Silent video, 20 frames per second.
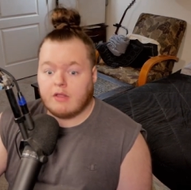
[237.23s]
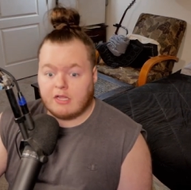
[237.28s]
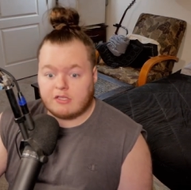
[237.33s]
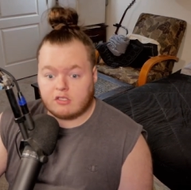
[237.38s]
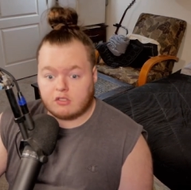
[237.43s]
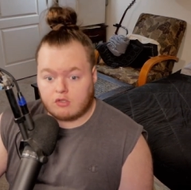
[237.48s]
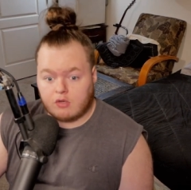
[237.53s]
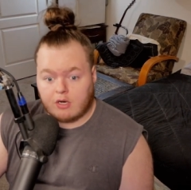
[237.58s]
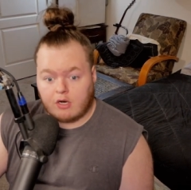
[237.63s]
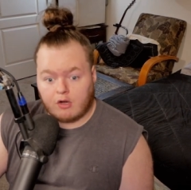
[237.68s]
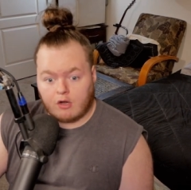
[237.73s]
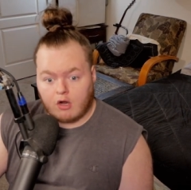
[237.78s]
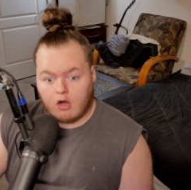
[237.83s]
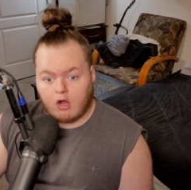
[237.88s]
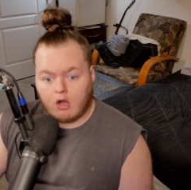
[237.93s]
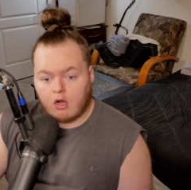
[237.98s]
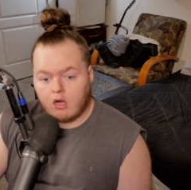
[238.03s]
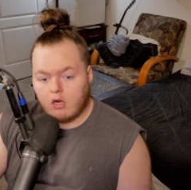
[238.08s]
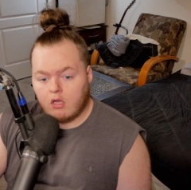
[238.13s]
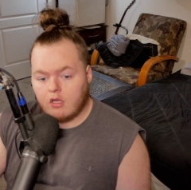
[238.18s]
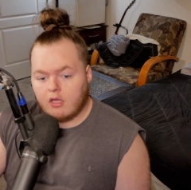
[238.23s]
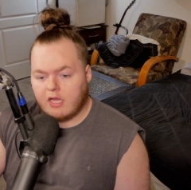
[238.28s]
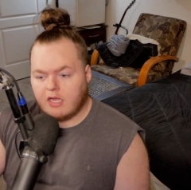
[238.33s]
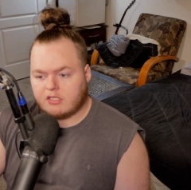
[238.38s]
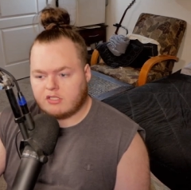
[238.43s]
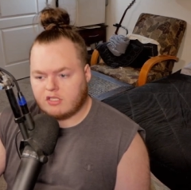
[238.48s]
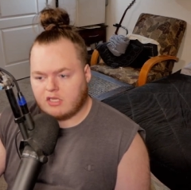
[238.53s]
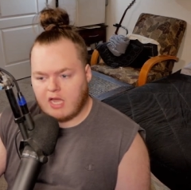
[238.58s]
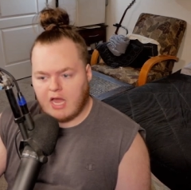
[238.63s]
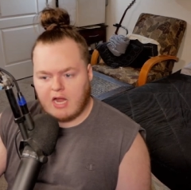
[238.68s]
that's a trigger to her,
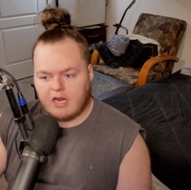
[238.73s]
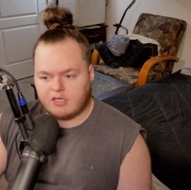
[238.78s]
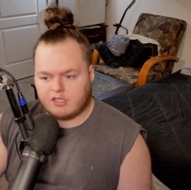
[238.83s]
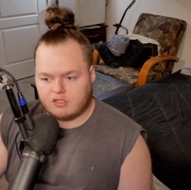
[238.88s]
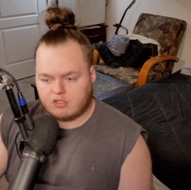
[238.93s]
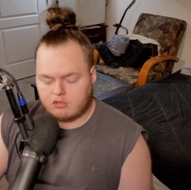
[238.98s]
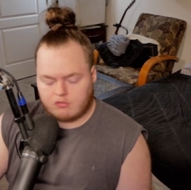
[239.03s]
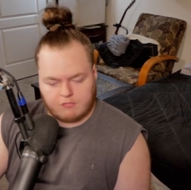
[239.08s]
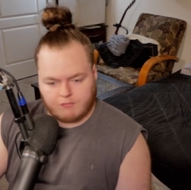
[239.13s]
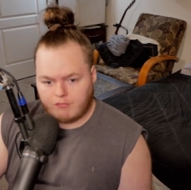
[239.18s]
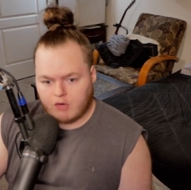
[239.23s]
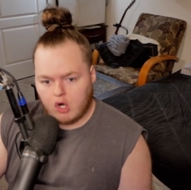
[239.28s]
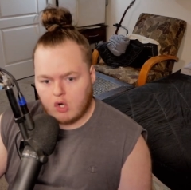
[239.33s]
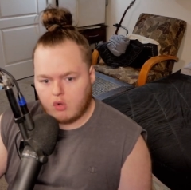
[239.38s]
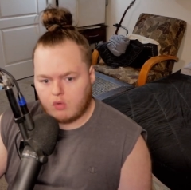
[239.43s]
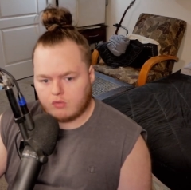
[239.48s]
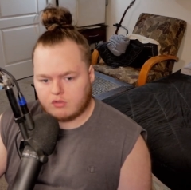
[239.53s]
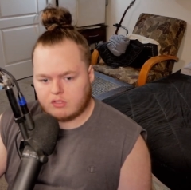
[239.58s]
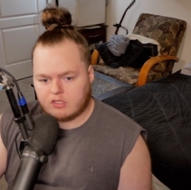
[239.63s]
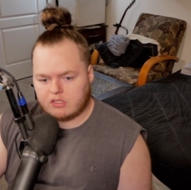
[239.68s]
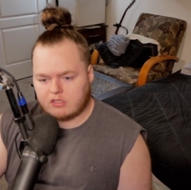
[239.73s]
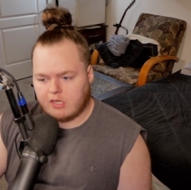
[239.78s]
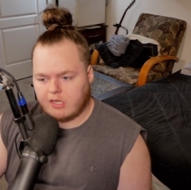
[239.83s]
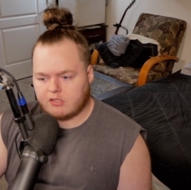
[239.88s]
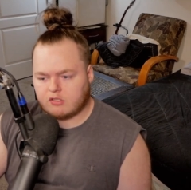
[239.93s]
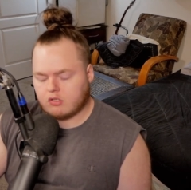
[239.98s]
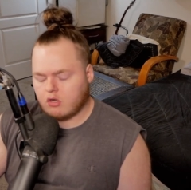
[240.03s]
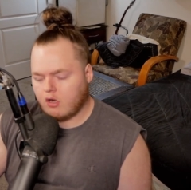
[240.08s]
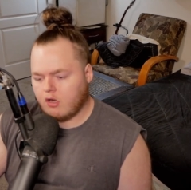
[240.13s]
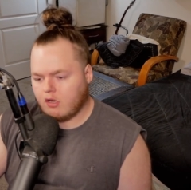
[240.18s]
and she kind of just froze and,
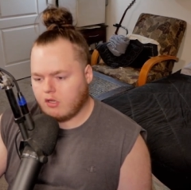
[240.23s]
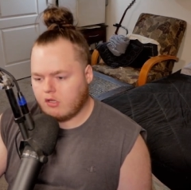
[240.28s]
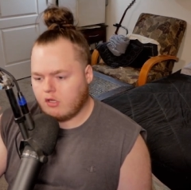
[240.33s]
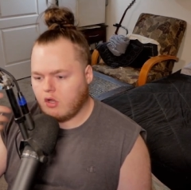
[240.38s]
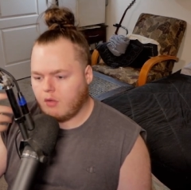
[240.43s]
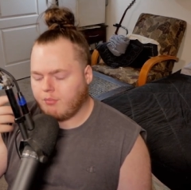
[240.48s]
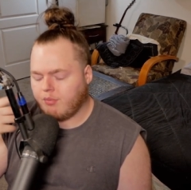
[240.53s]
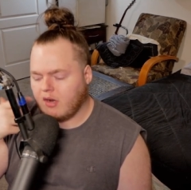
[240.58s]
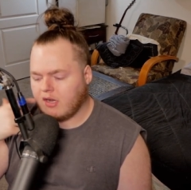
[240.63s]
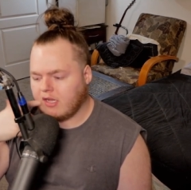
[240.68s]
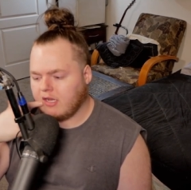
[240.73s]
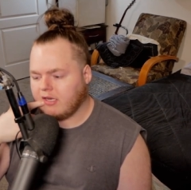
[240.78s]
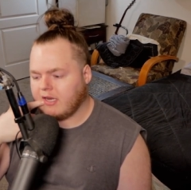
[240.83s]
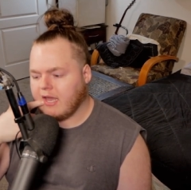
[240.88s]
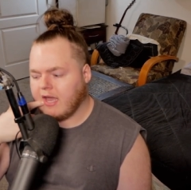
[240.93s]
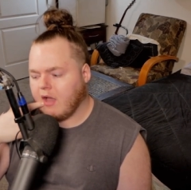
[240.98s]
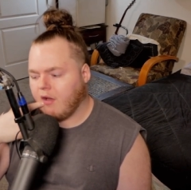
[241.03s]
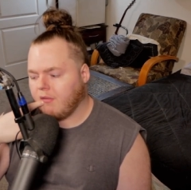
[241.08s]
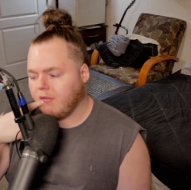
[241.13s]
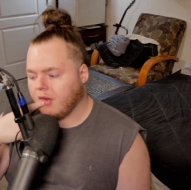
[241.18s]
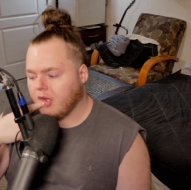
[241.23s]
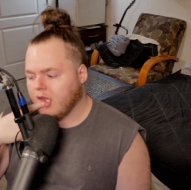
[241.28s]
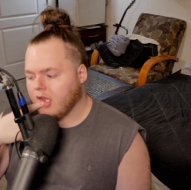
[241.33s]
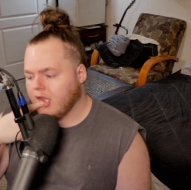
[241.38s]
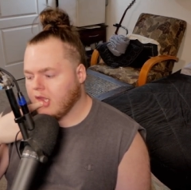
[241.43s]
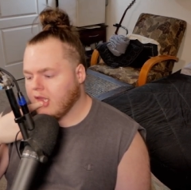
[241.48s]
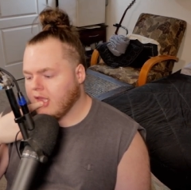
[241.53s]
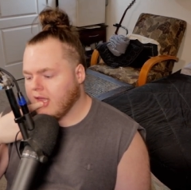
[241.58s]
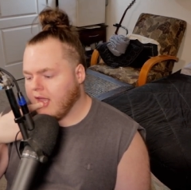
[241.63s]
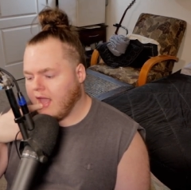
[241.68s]
like, started, you know, breaking down.
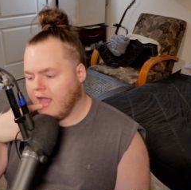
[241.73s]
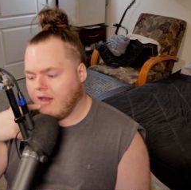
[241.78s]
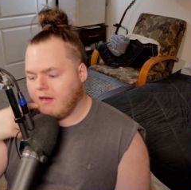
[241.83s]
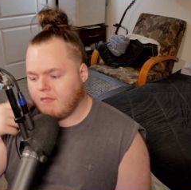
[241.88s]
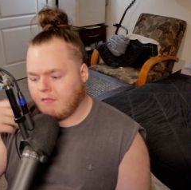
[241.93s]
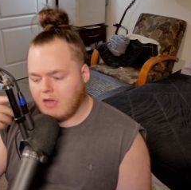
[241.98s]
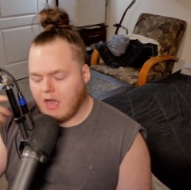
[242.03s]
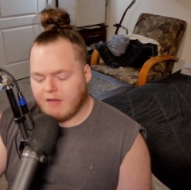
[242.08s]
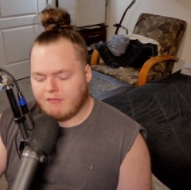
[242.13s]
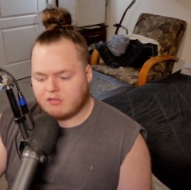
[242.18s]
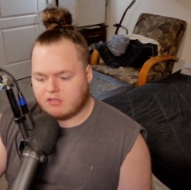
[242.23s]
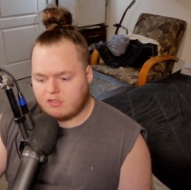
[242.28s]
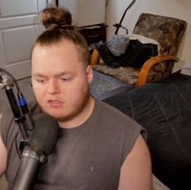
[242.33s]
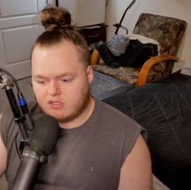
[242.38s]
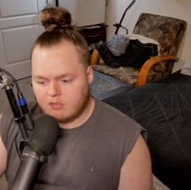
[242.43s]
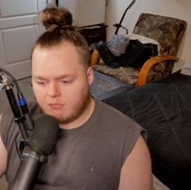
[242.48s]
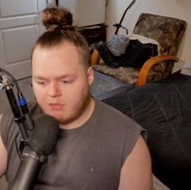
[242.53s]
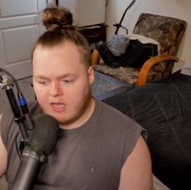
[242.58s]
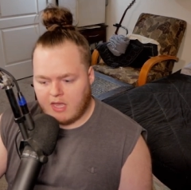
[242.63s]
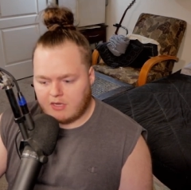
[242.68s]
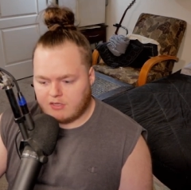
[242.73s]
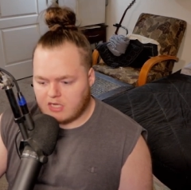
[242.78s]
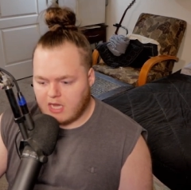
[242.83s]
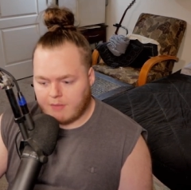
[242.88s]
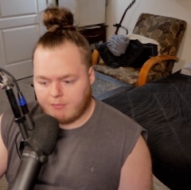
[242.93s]
And obviously Jinbei,